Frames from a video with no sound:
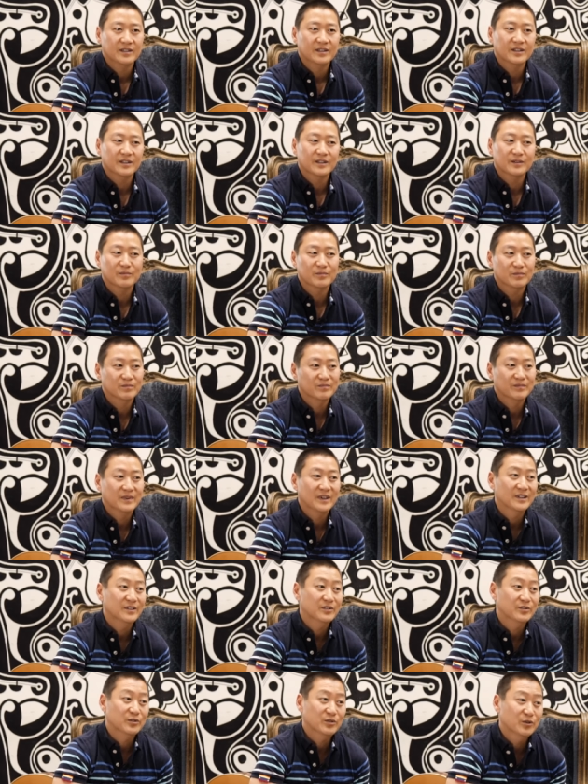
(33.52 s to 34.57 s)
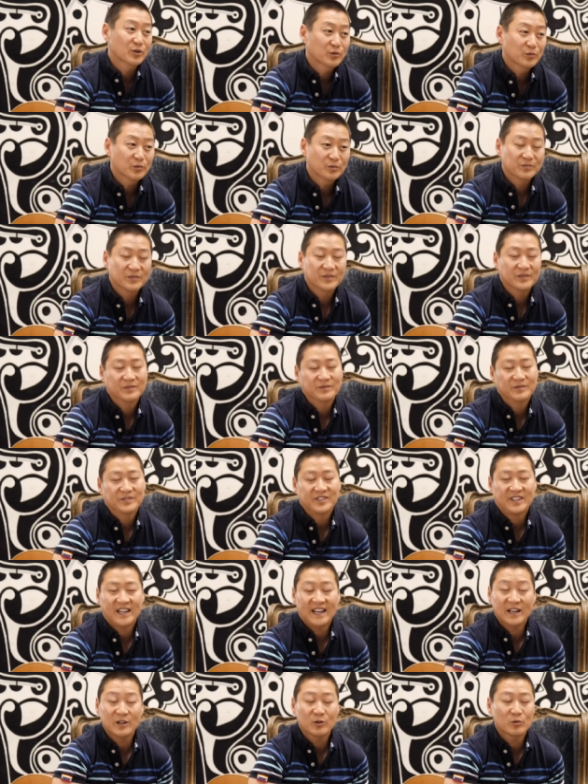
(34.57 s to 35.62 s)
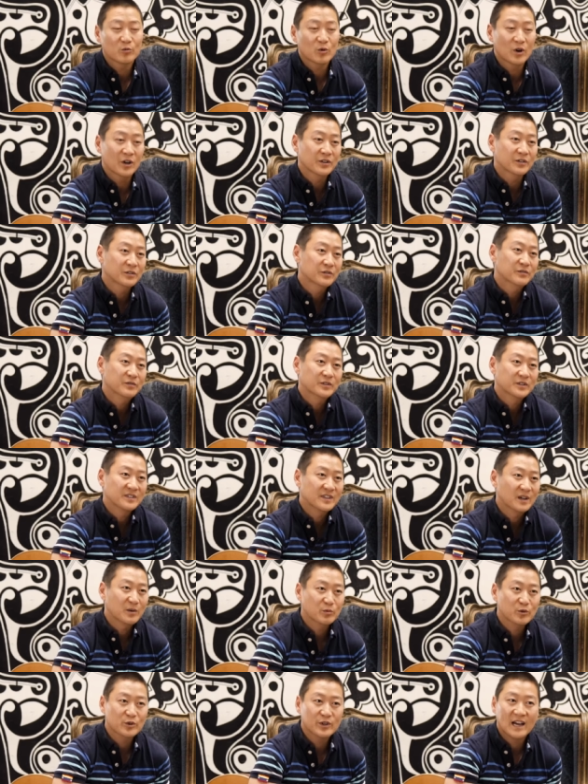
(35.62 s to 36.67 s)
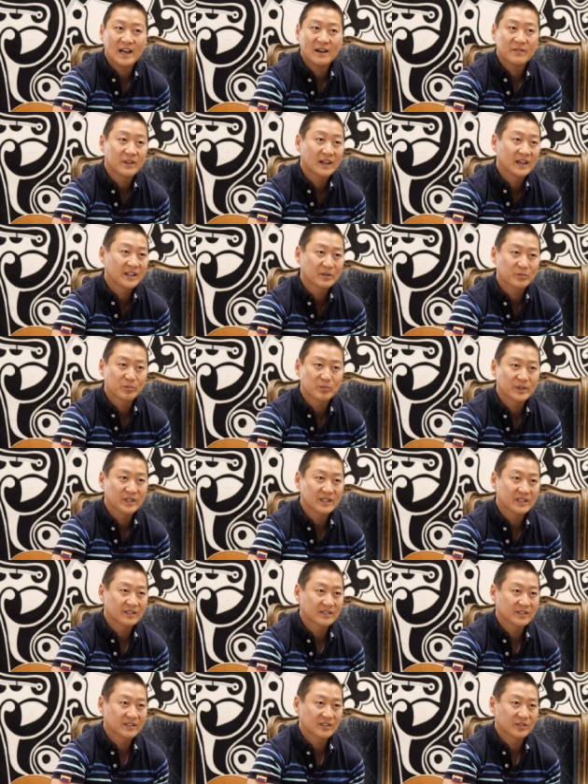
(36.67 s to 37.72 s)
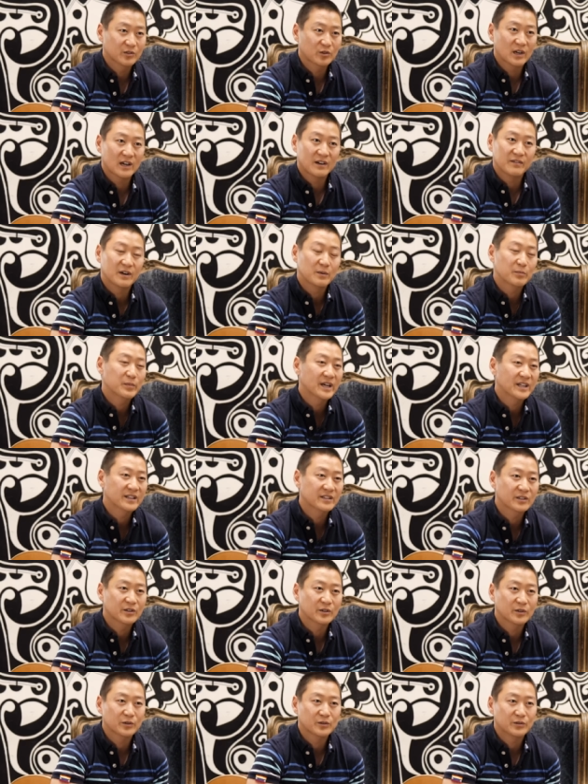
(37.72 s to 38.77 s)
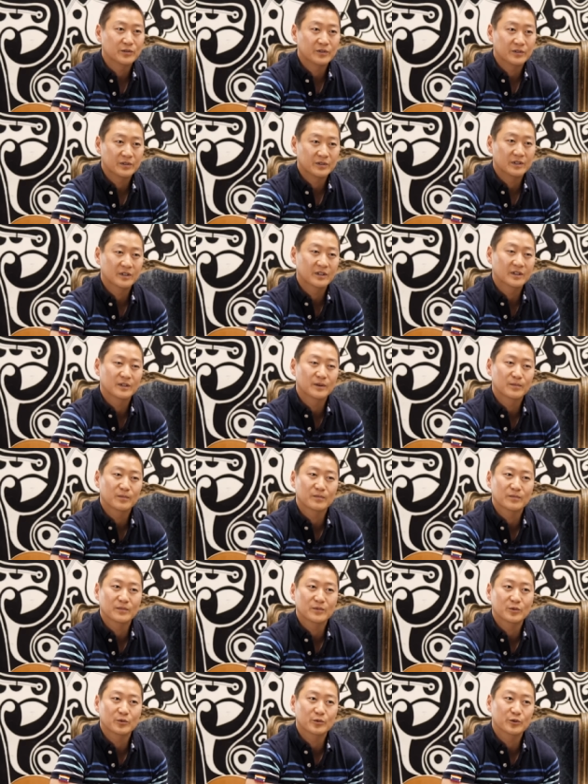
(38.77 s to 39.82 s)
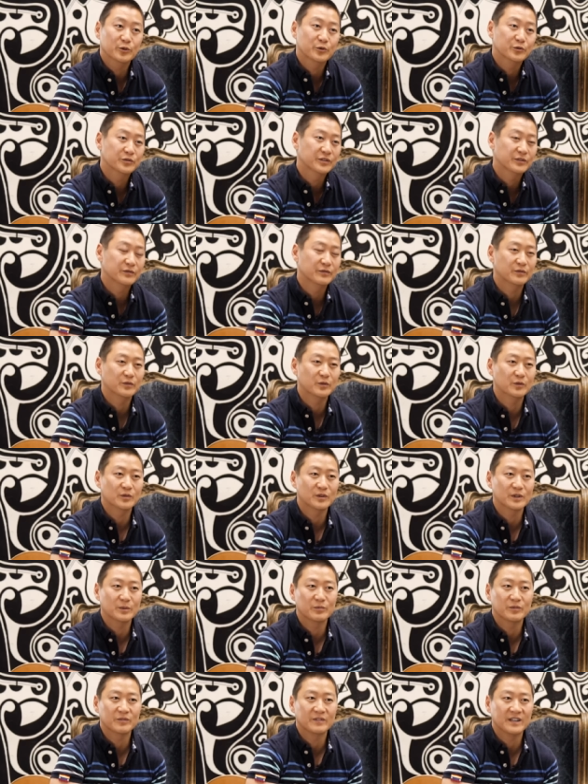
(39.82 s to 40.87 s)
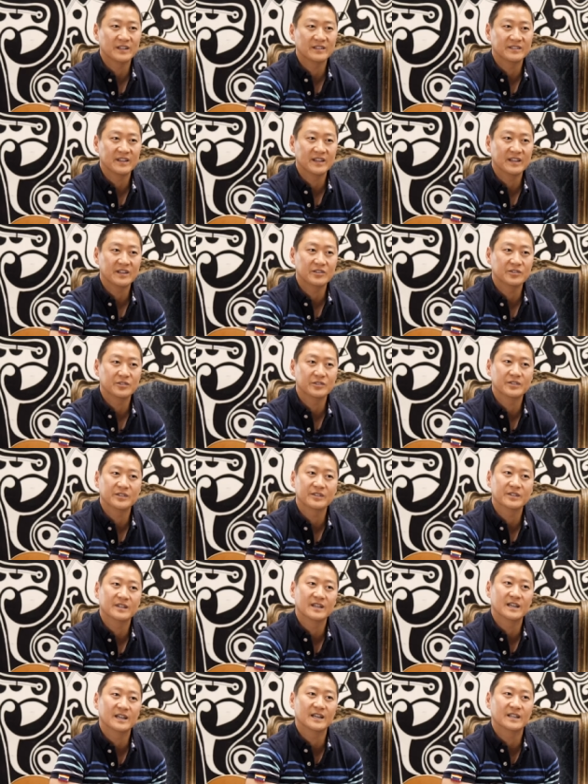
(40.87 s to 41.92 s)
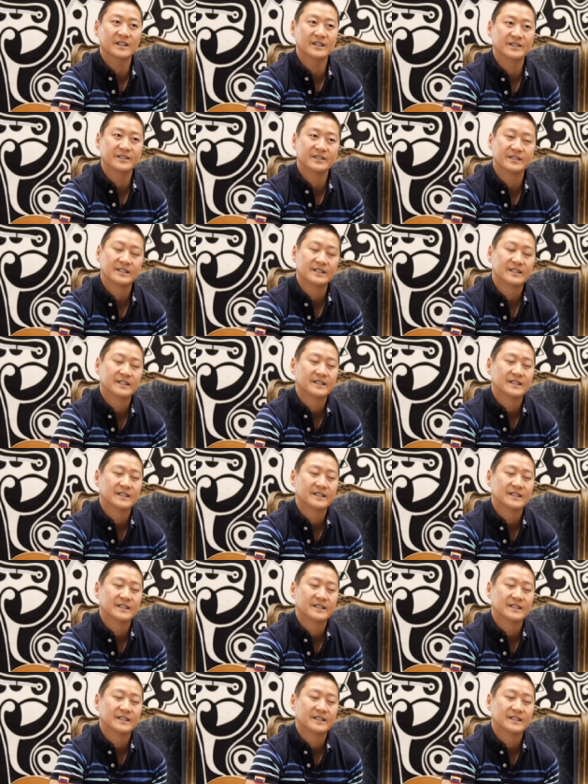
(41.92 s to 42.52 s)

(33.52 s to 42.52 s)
um, and you know scale runs for example you have that in pieces you have arpeggios um, you use it for improvisation and